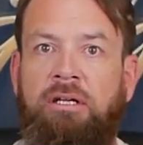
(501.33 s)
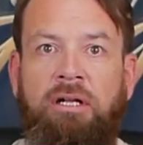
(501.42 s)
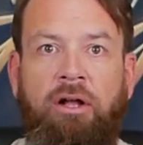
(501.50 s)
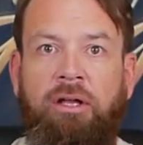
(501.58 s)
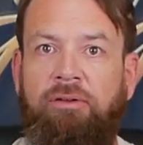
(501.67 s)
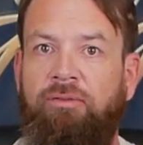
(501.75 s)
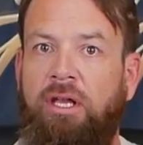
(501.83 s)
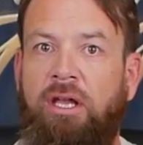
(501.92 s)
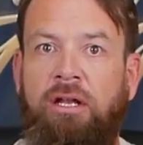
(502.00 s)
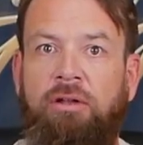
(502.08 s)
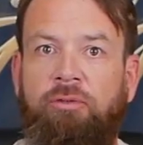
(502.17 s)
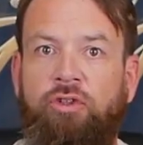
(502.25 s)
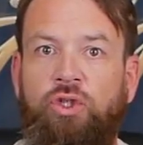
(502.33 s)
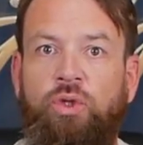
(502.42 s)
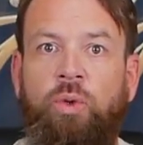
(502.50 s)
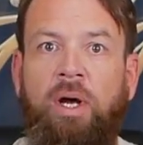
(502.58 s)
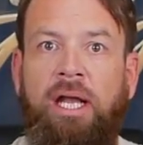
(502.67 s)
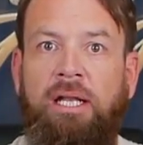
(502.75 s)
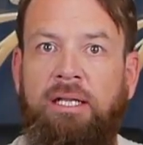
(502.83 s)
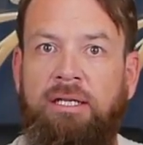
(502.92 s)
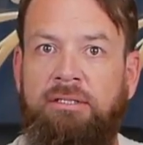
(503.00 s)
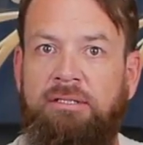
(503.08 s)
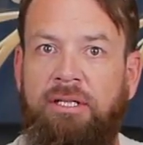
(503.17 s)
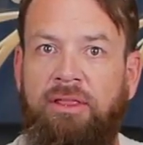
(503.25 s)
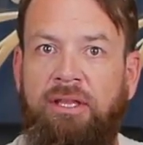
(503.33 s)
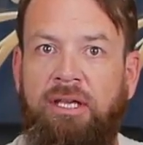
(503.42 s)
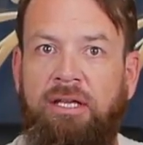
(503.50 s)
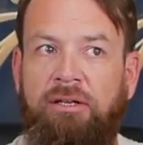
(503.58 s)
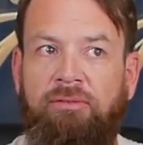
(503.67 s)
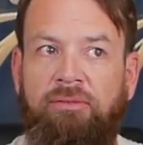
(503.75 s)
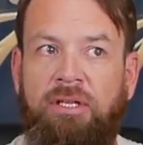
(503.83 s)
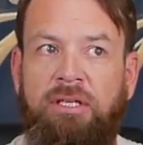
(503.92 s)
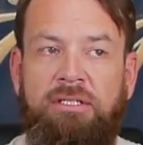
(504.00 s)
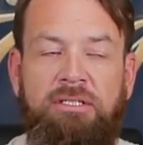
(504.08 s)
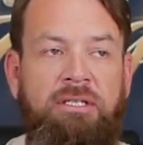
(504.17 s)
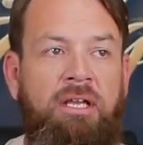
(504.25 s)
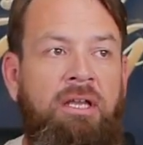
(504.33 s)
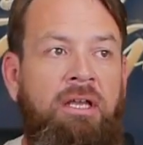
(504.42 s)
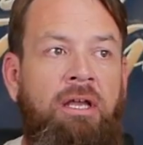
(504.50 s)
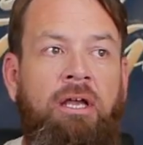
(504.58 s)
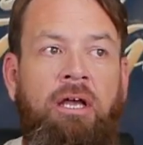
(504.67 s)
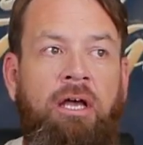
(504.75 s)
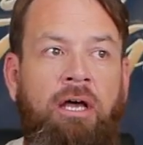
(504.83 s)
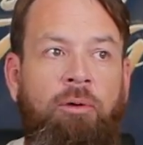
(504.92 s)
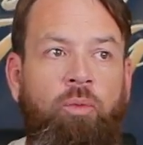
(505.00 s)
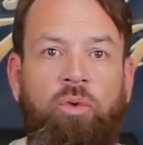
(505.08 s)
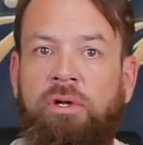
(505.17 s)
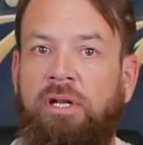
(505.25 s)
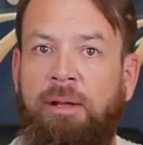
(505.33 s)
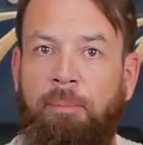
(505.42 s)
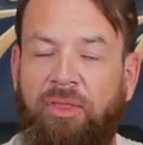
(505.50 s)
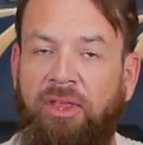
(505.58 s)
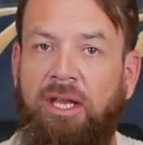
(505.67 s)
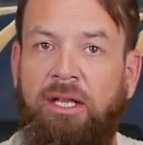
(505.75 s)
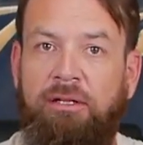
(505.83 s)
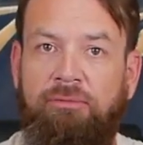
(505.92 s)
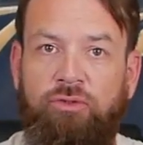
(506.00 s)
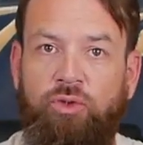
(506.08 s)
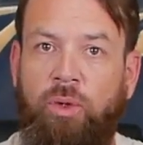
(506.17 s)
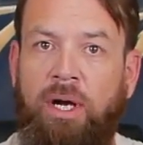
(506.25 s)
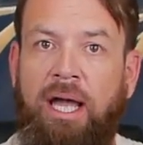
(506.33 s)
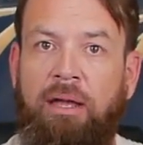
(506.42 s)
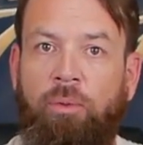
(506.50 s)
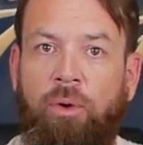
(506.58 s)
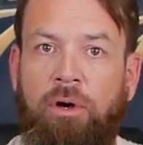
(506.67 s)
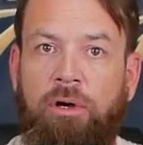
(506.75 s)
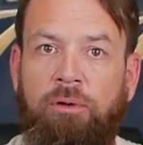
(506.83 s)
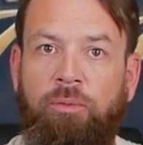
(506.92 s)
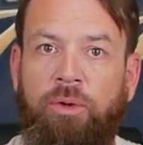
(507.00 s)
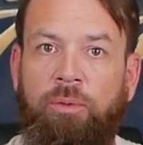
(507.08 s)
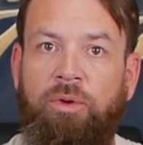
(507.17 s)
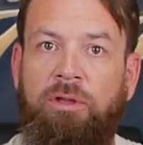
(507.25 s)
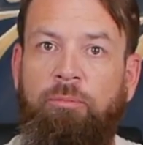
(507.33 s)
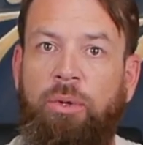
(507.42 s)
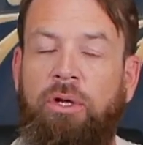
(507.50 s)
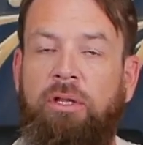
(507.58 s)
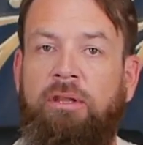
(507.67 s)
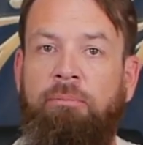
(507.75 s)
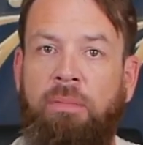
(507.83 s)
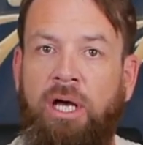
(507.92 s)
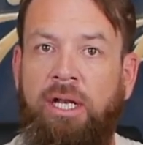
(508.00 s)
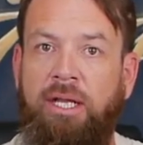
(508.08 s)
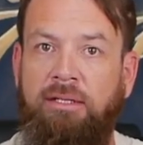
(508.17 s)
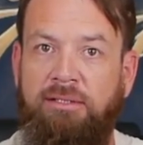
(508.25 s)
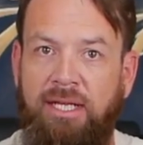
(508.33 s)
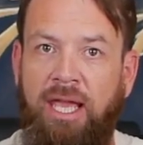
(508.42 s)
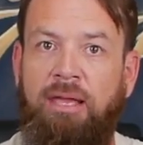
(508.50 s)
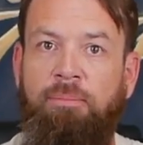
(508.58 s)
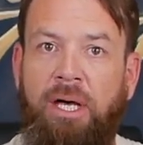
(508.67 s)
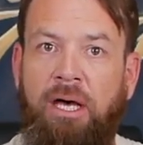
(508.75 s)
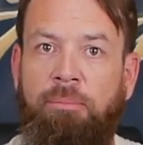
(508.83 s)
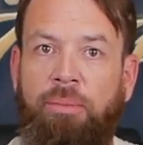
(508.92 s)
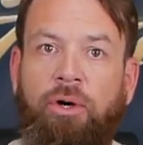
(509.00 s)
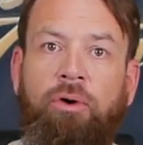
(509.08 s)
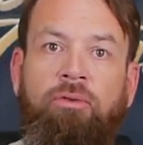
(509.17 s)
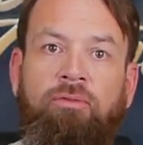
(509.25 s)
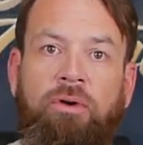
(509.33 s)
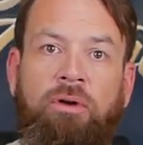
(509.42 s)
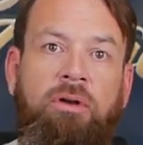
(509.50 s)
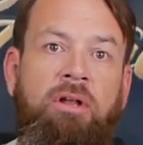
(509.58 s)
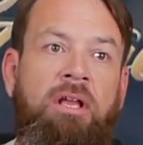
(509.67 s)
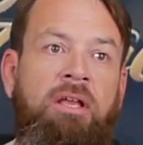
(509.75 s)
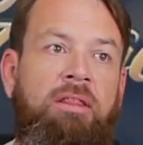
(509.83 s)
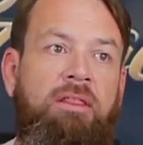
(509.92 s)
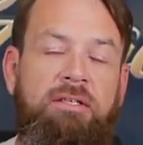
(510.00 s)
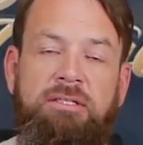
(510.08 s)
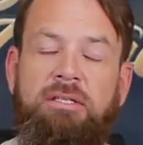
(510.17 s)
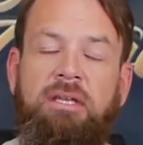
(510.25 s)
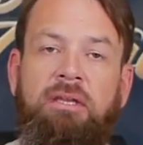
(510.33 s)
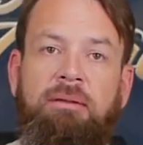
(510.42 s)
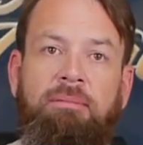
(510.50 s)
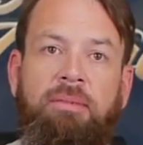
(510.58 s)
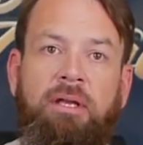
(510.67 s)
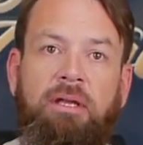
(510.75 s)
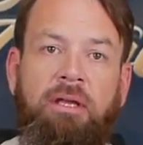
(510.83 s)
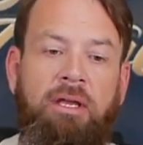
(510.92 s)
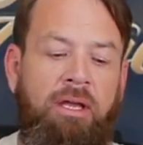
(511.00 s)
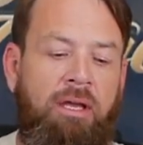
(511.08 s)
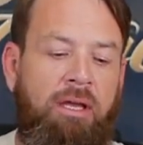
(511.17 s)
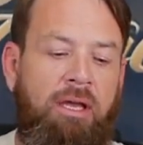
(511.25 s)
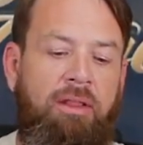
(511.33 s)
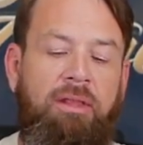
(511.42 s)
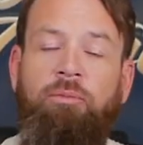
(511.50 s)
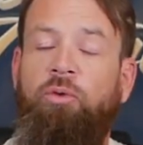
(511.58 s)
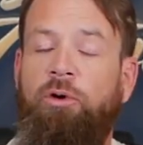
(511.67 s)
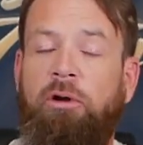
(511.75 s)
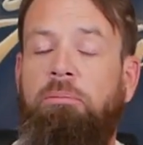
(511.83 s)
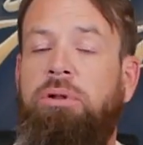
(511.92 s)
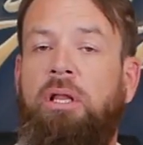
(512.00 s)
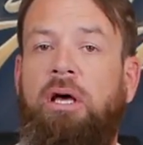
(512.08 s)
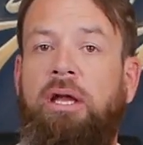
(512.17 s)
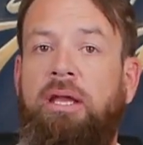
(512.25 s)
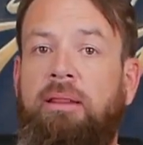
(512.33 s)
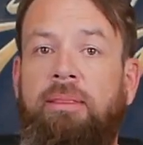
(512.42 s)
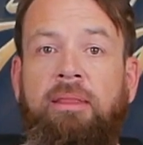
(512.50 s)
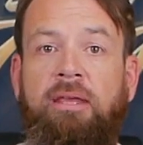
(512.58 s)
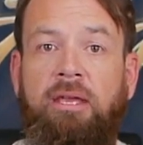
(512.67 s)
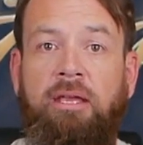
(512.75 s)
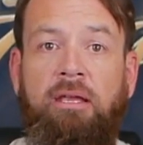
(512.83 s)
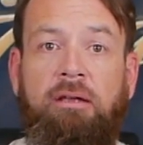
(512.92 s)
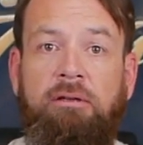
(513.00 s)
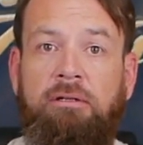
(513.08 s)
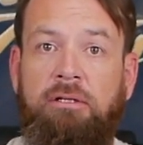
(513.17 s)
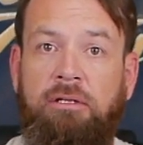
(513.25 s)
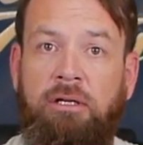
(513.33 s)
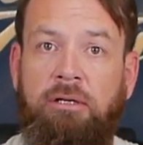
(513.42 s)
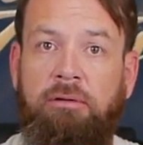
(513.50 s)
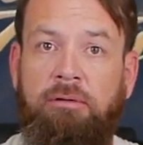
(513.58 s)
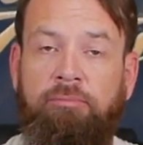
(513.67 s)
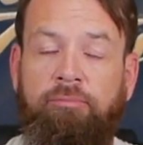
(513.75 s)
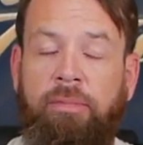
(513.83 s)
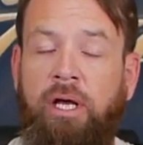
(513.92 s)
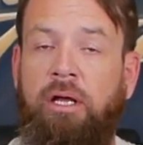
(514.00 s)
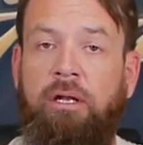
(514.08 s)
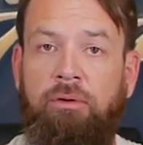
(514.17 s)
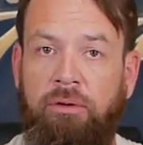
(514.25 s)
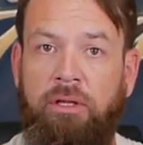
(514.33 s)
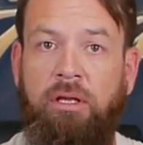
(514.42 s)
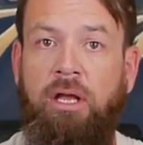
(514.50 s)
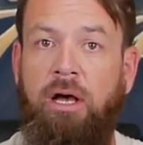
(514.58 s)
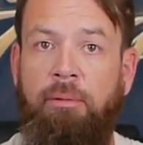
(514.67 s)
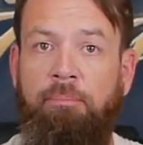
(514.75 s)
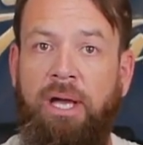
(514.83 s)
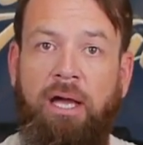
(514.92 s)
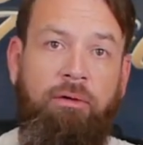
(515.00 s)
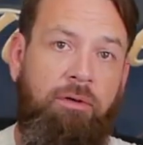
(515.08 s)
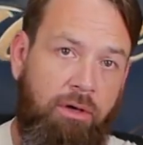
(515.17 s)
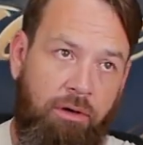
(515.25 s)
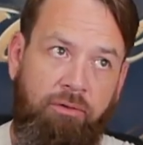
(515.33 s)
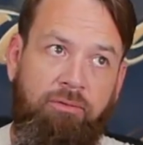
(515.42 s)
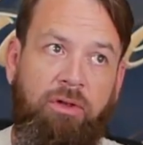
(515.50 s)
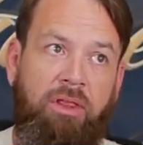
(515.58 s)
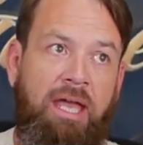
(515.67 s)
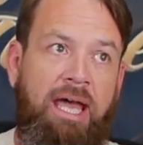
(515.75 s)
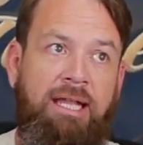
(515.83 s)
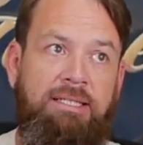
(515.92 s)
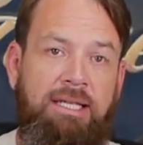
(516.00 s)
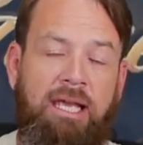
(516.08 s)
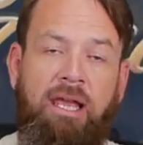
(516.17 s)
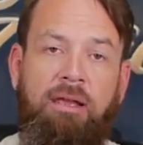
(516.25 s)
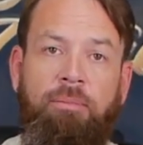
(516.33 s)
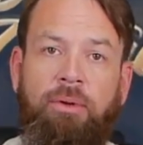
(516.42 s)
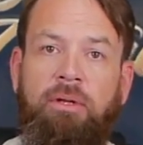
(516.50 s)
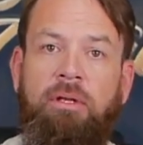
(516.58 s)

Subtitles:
I'll give you kind of two ideas to think of this. One, I'm thinking of drywall when we put the mudding tape up over the seam and then we're applying the mud or the compound over that tape.